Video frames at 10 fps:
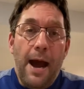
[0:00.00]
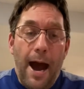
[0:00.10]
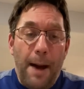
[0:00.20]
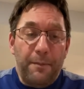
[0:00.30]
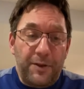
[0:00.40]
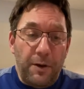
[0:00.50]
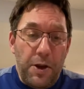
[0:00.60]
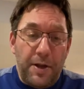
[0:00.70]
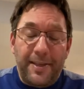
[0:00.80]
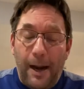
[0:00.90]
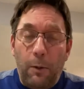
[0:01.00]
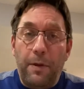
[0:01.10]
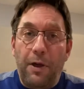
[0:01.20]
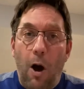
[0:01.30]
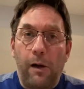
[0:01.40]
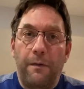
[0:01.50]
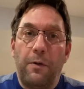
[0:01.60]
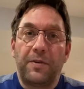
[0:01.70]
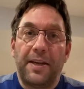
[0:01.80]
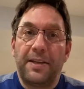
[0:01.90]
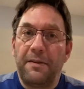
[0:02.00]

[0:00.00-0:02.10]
Um, so you can start out with all of those things,